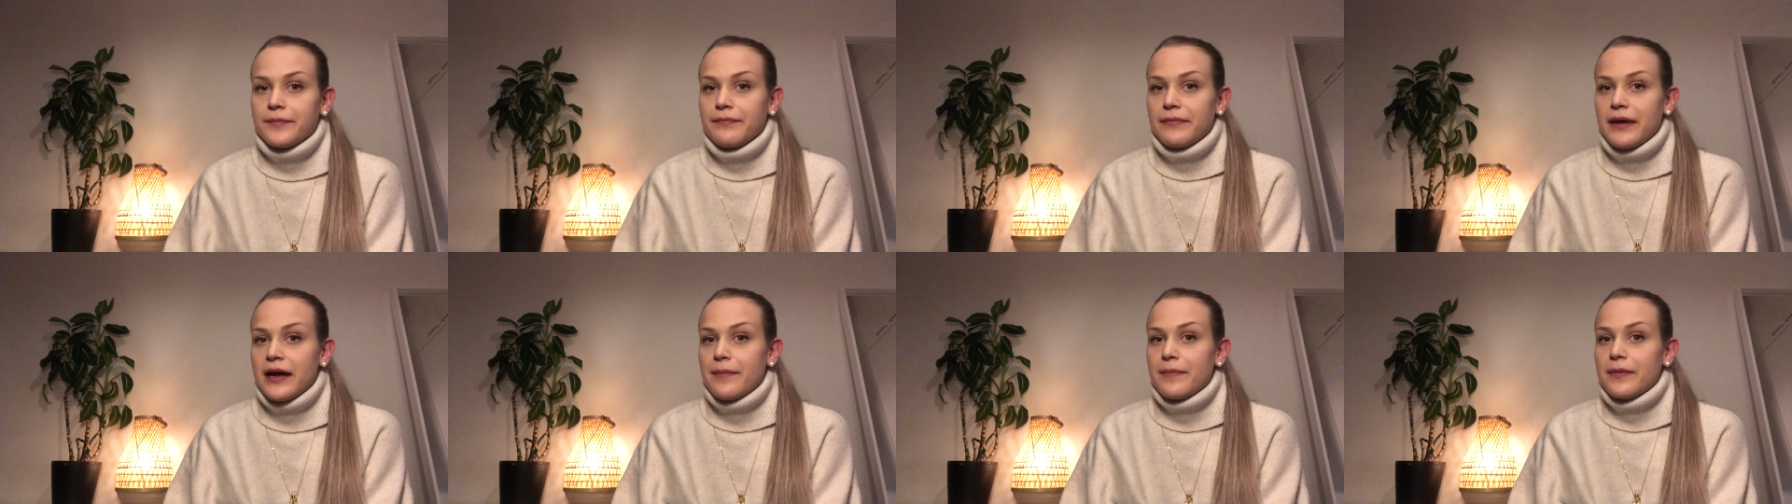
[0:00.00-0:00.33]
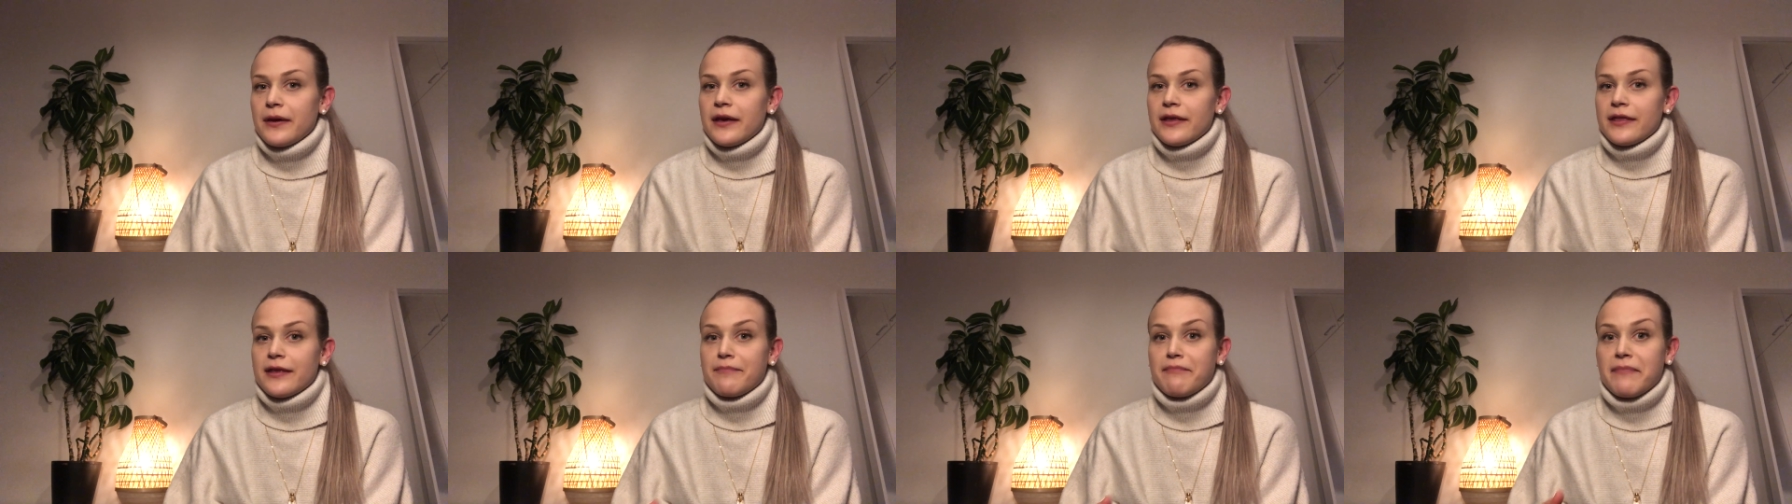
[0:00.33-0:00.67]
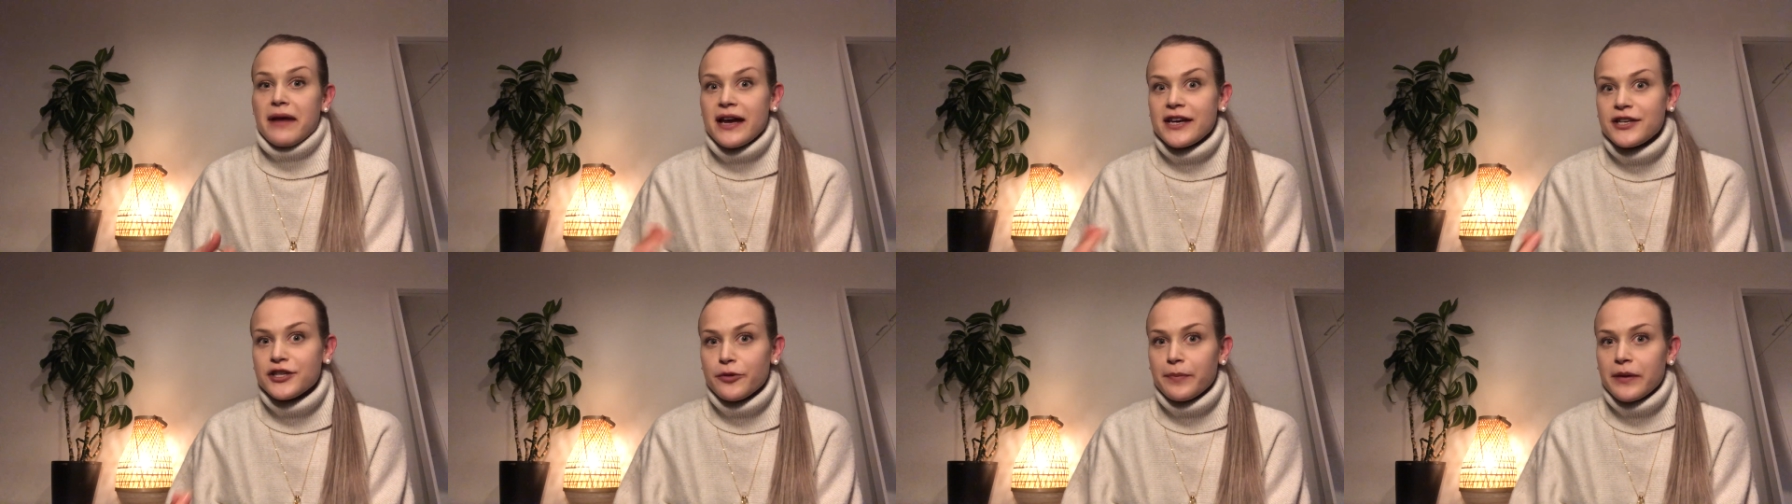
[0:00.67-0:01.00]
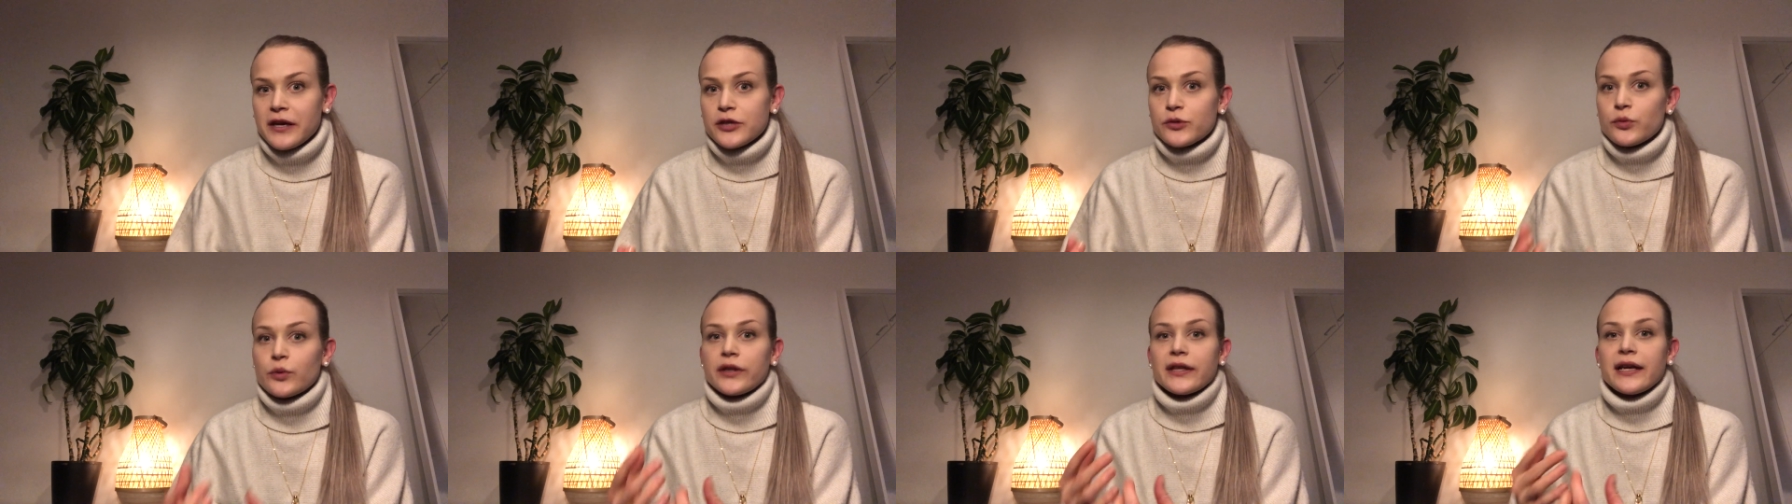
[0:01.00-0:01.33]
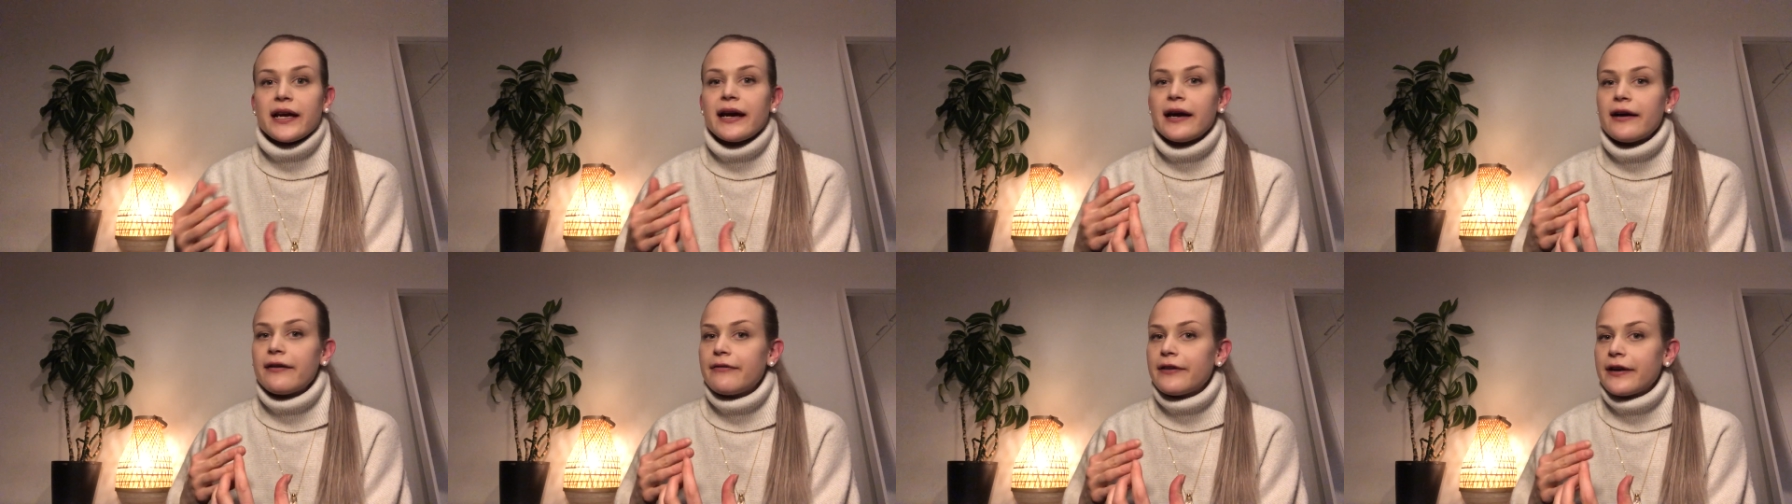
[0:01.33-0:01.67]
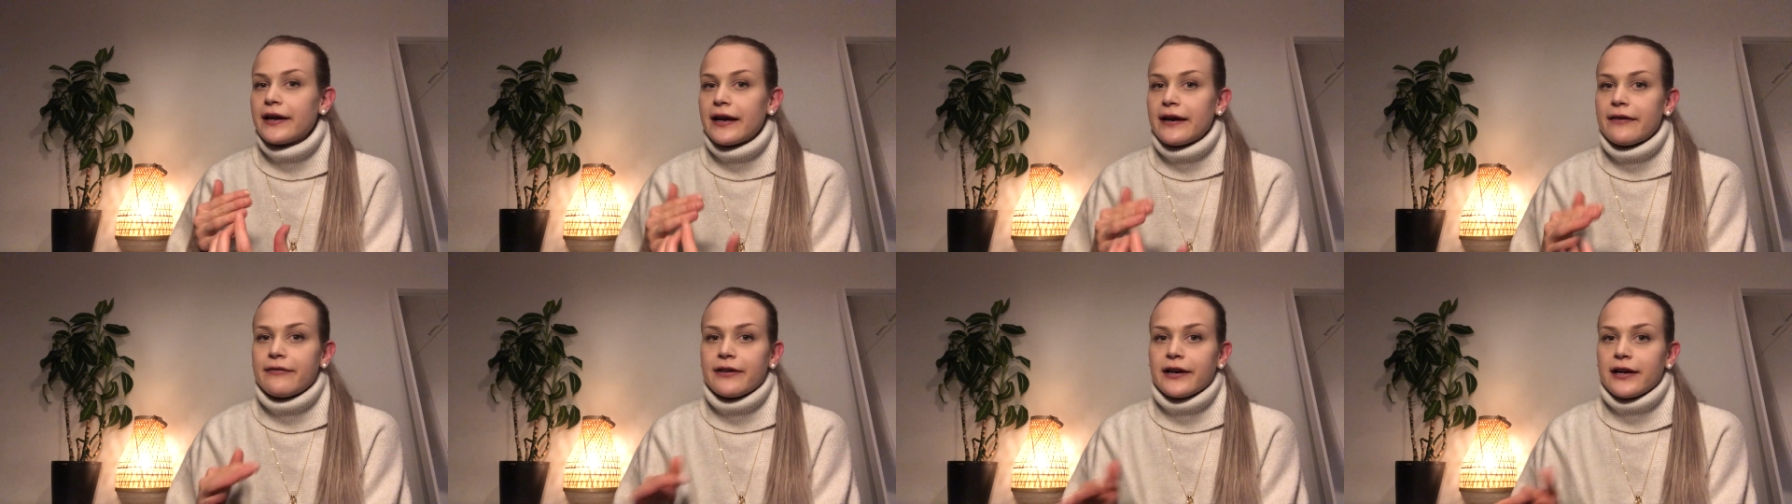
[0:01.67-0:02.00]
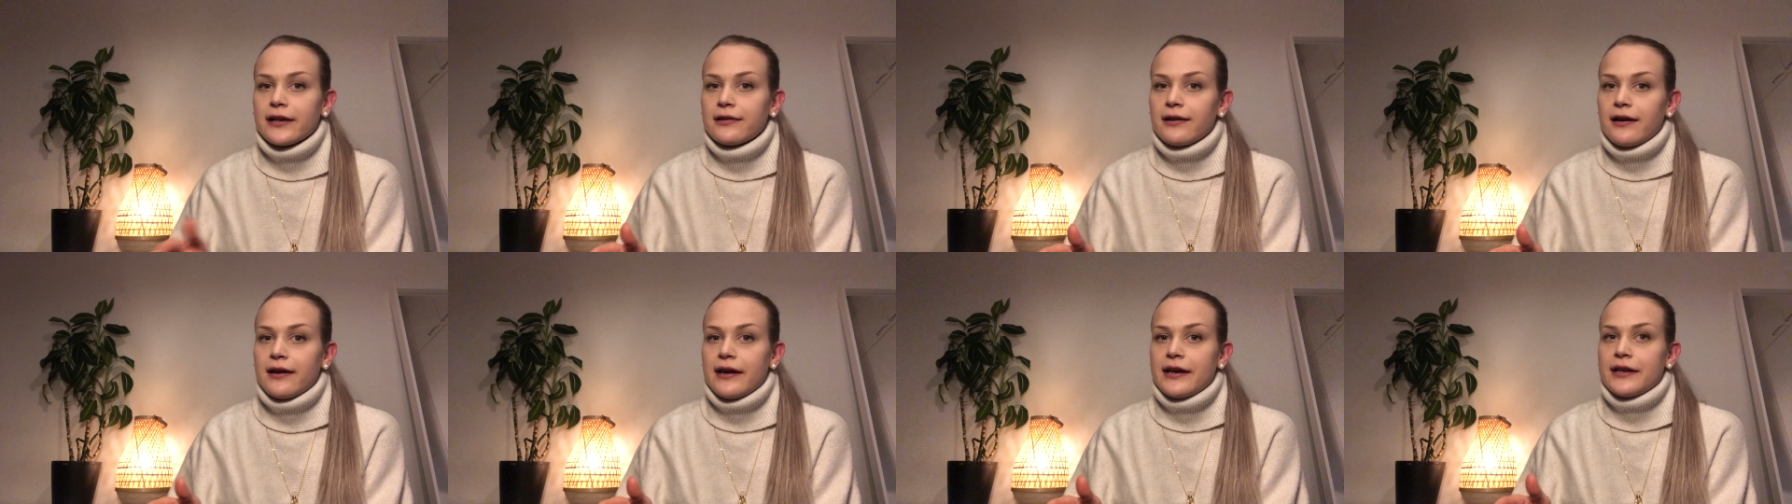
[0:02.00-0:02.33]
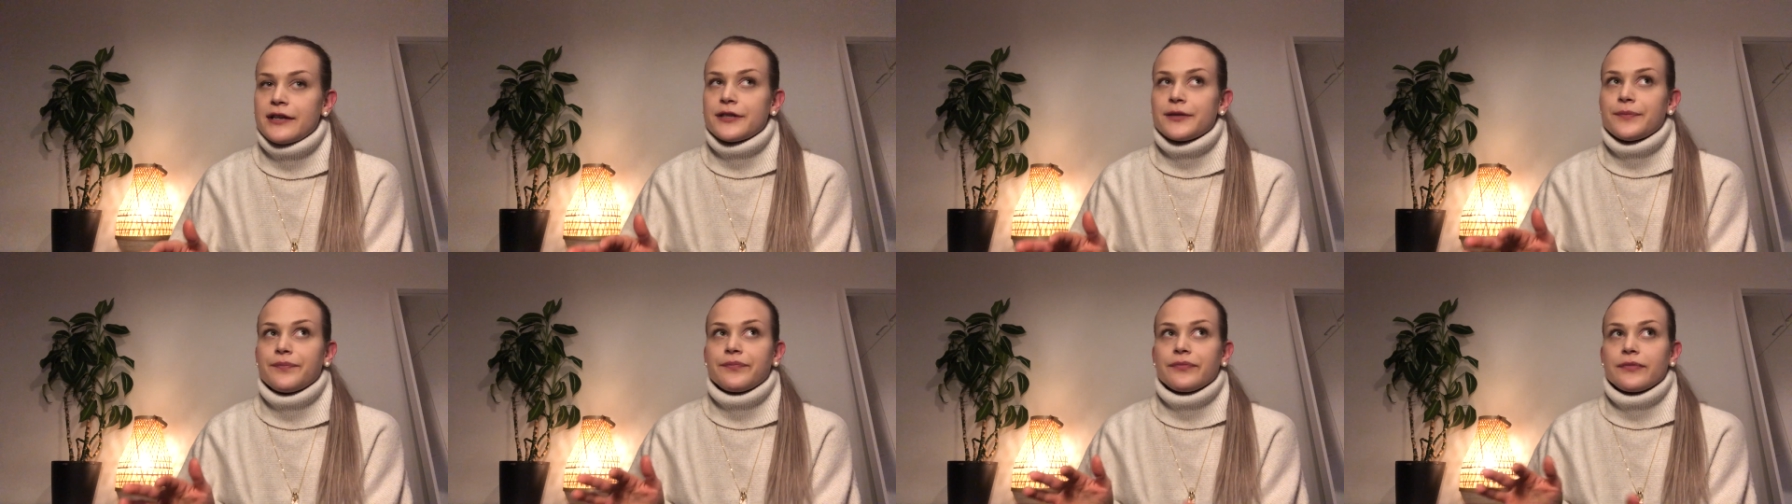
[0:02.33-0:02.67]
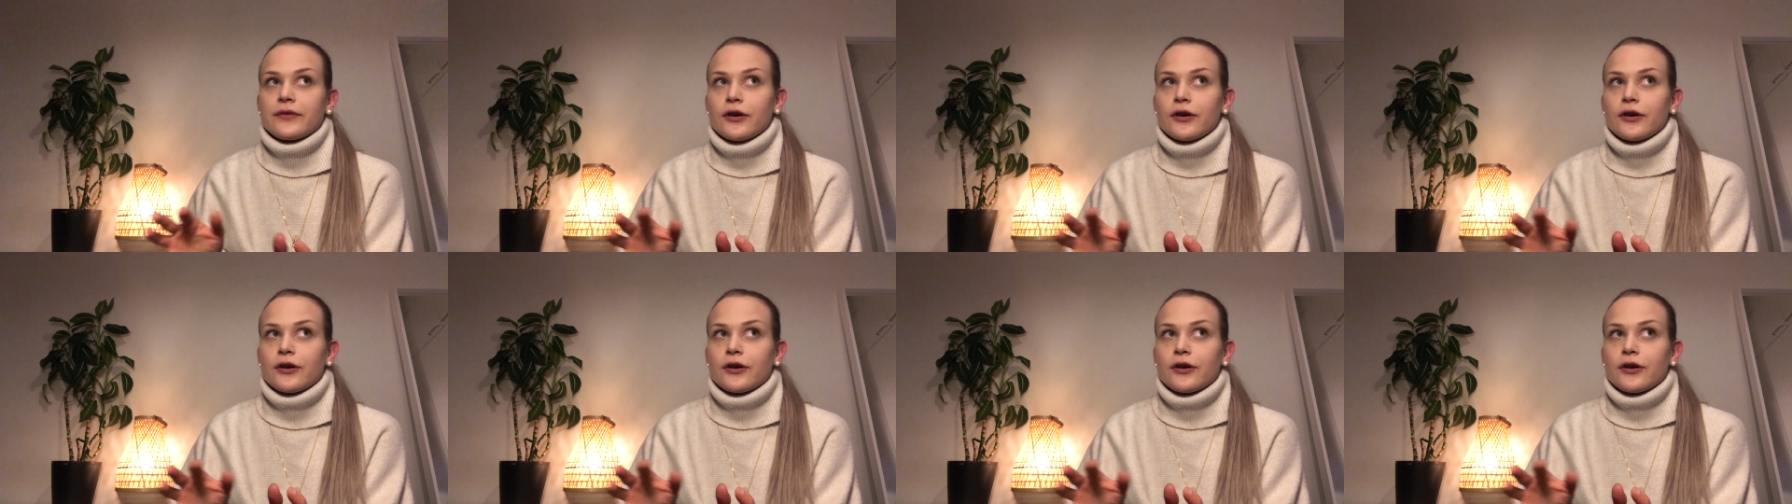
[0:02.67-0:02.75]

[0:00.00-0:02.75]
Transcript: maybe the main topics with every every client